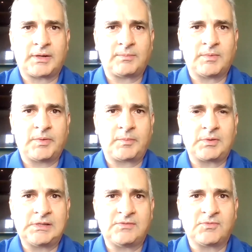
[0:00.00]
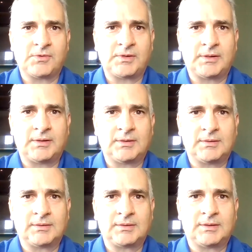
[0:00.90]
I'm a big believer
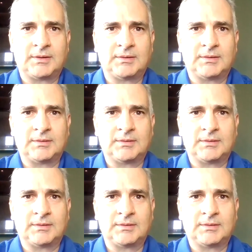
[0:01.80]
in